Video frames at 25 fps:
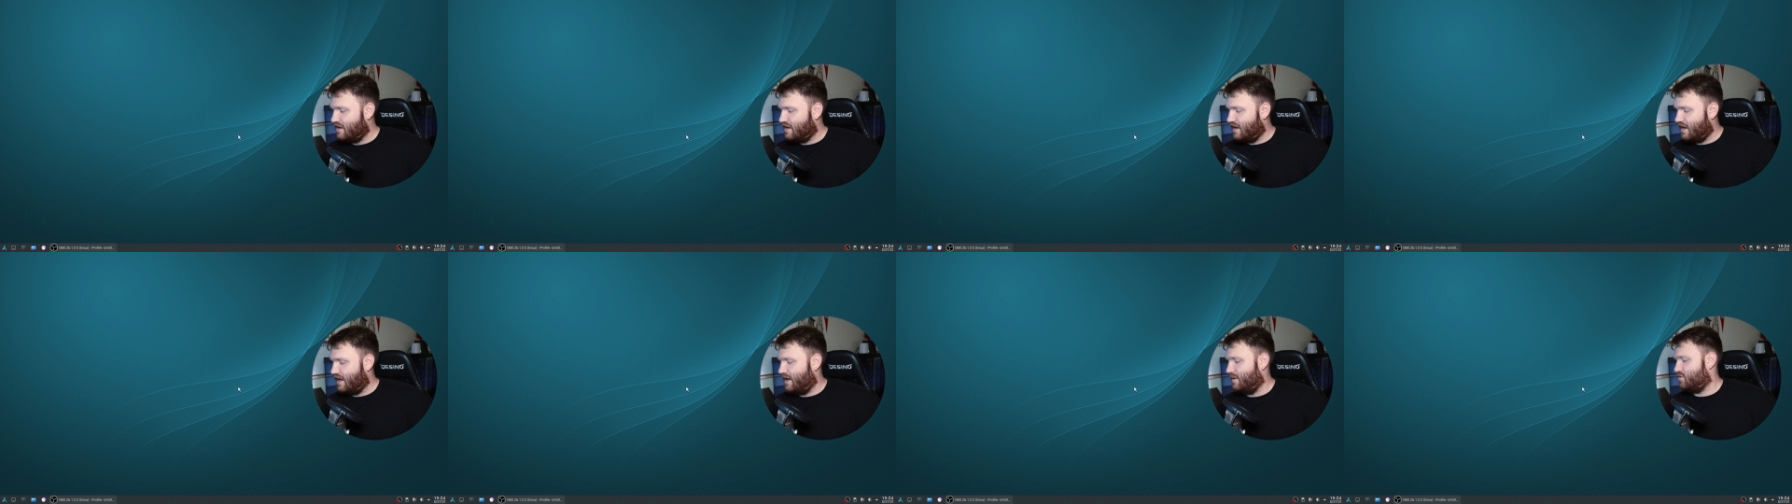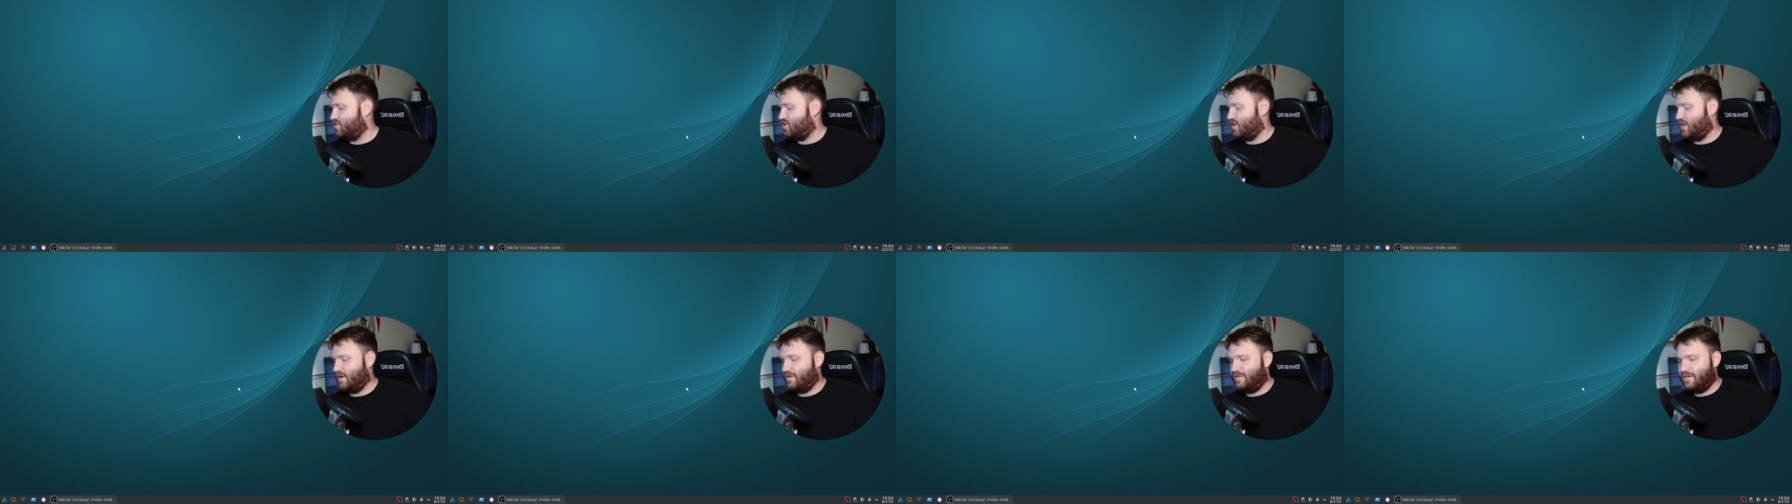I'm
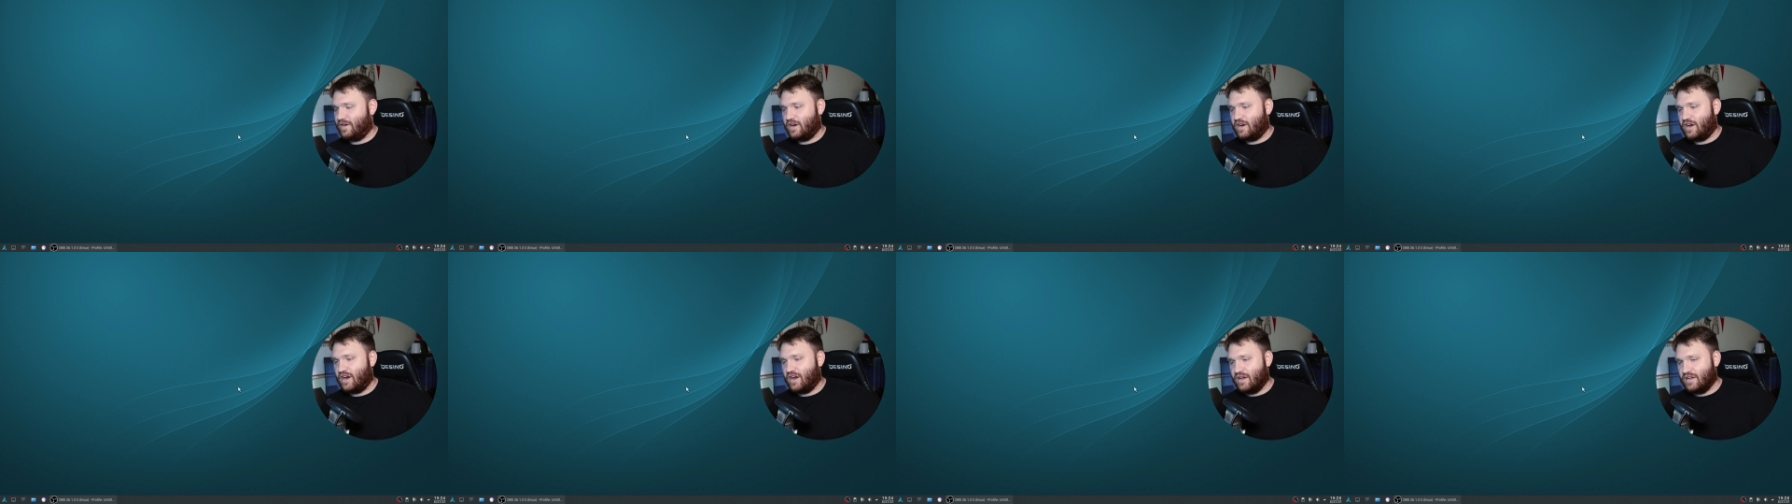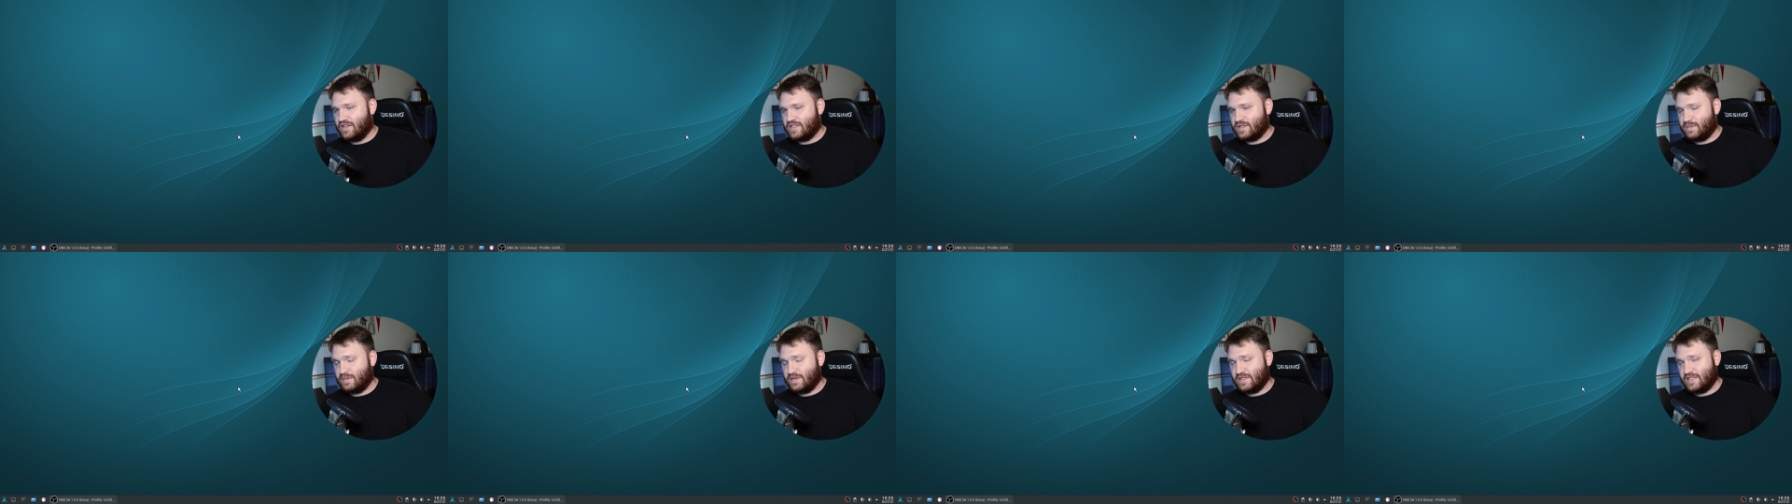trying to figure out
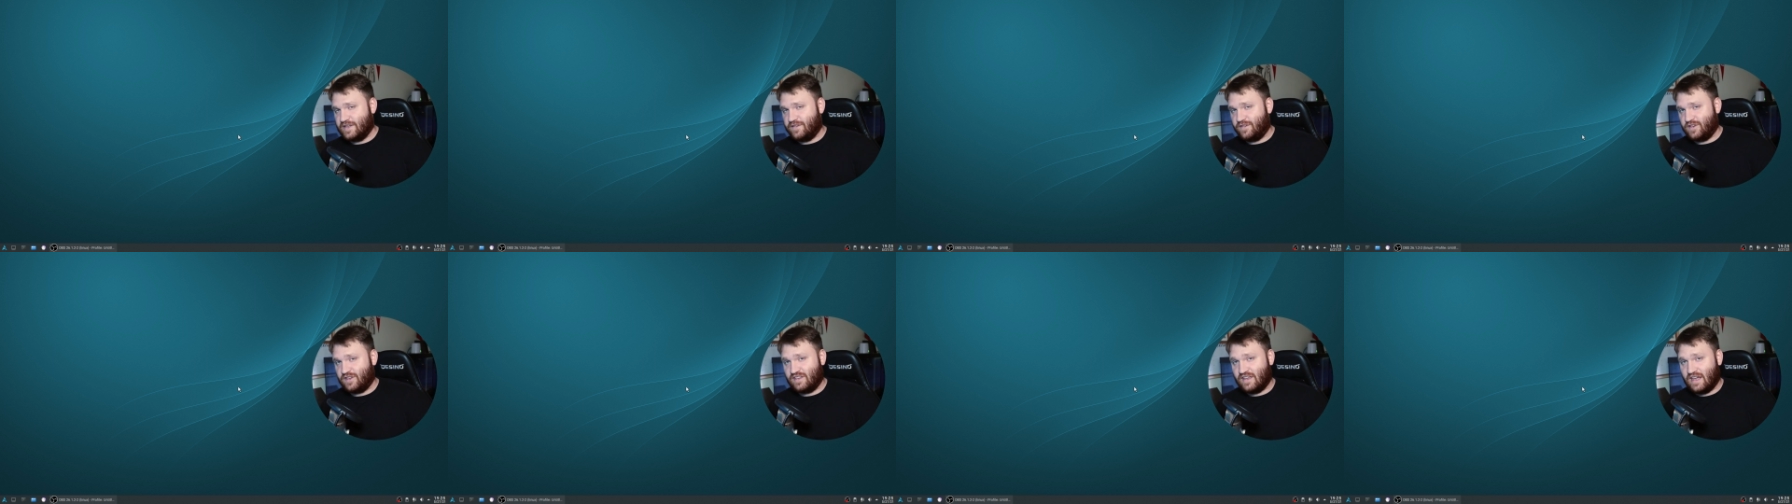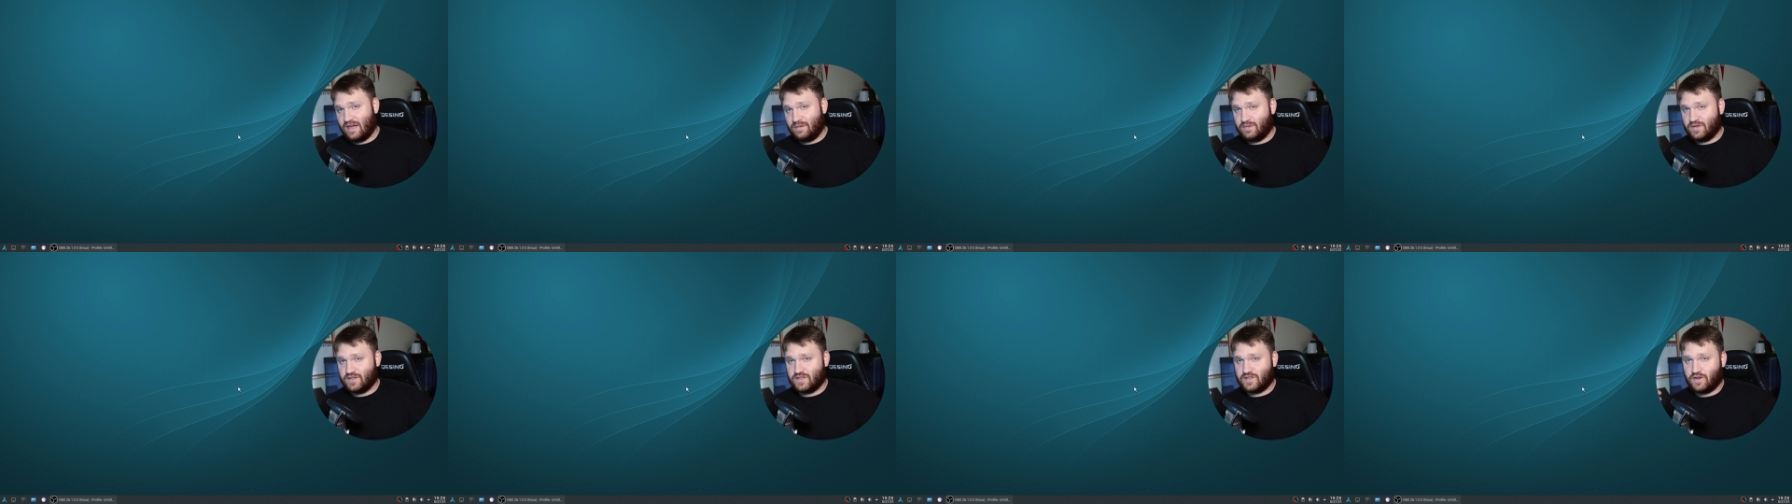a specific
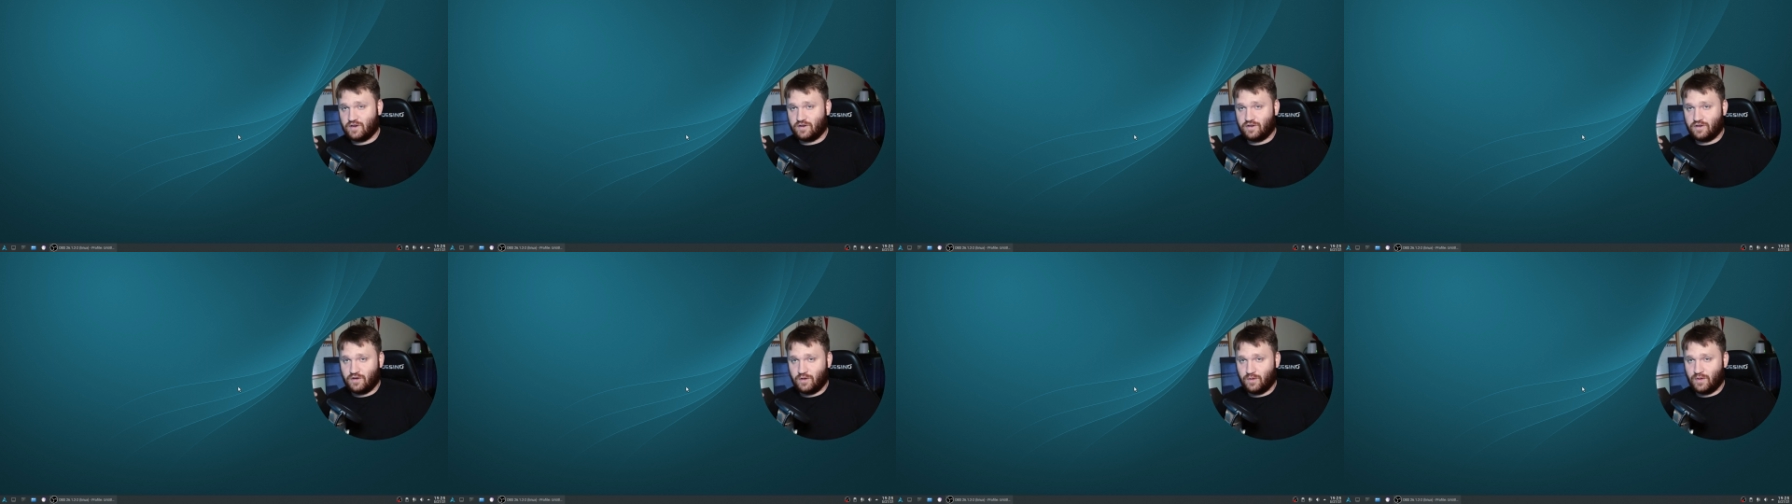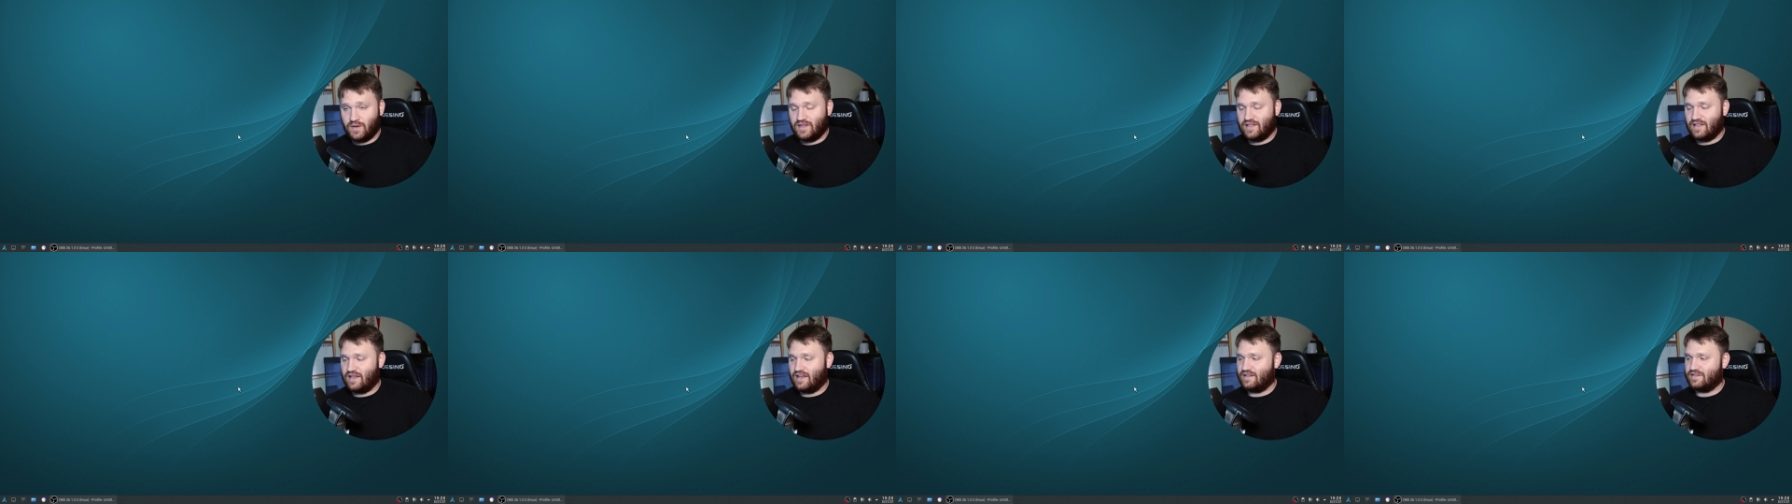time to start
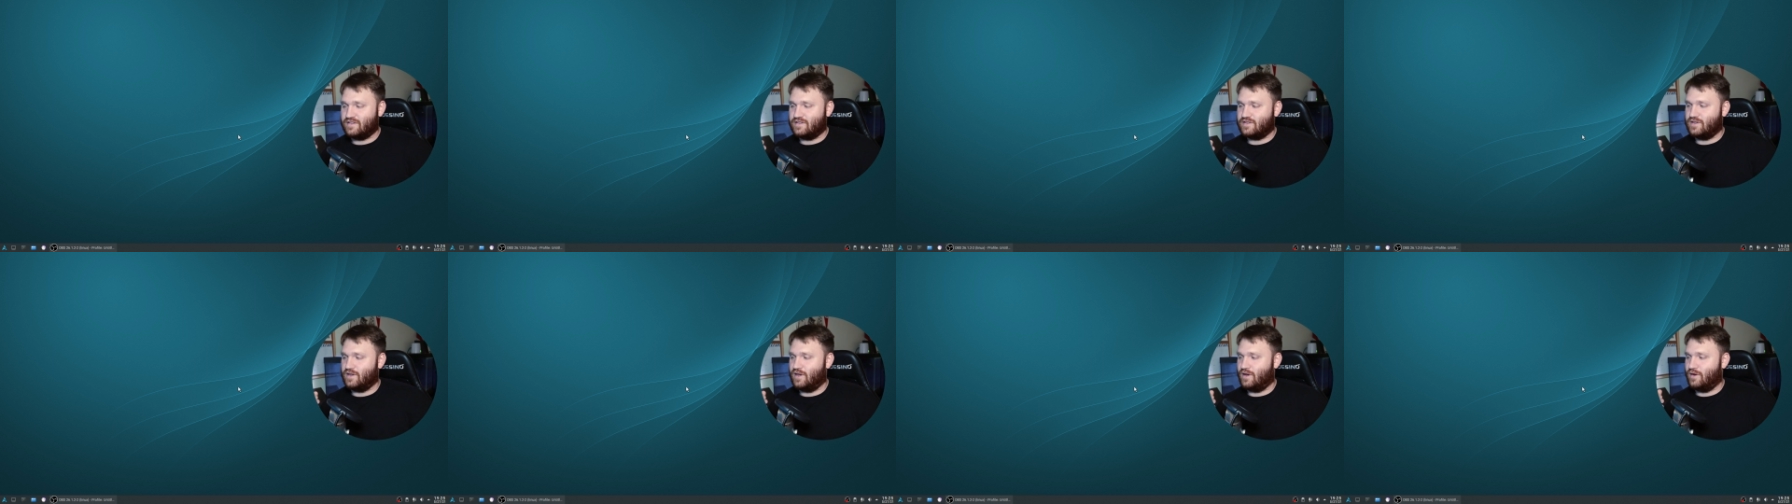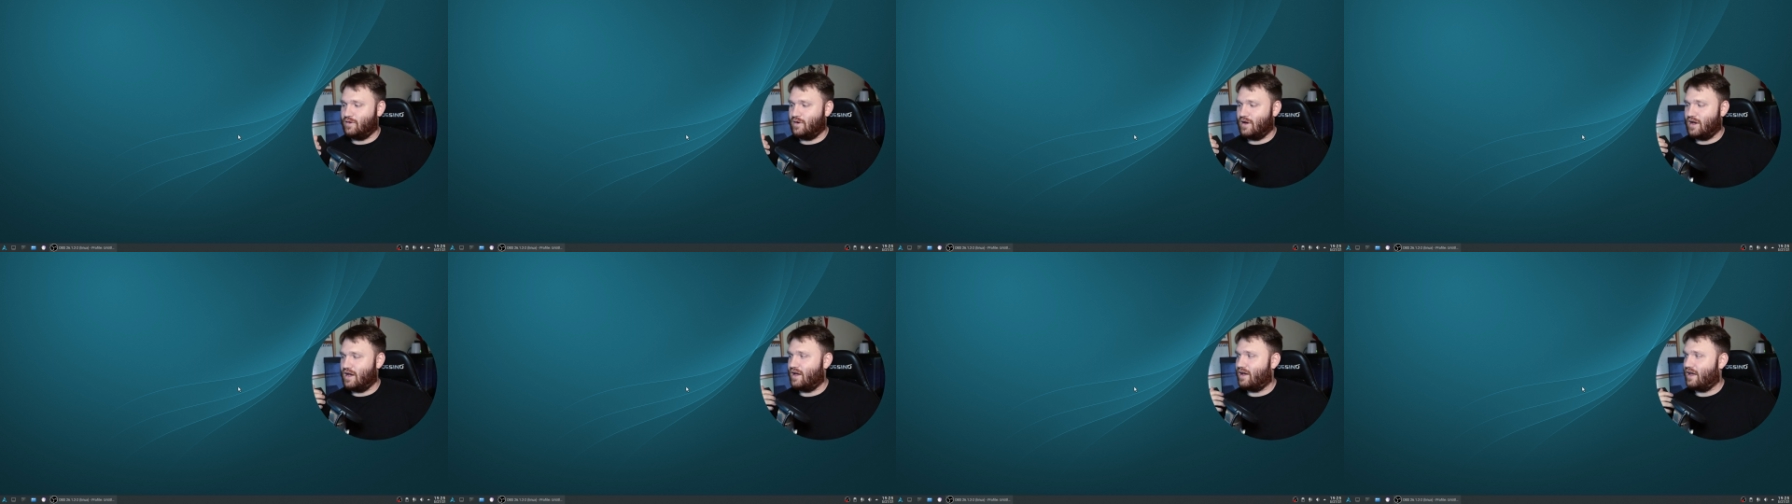doing that,
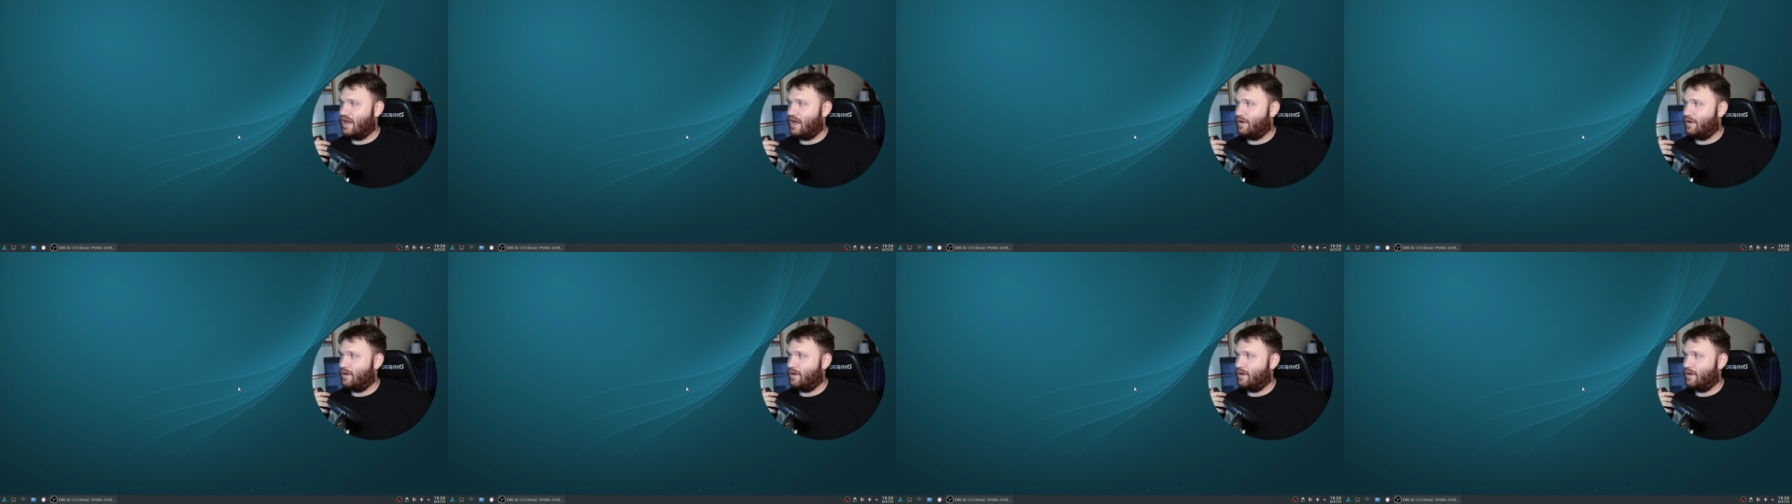so uh,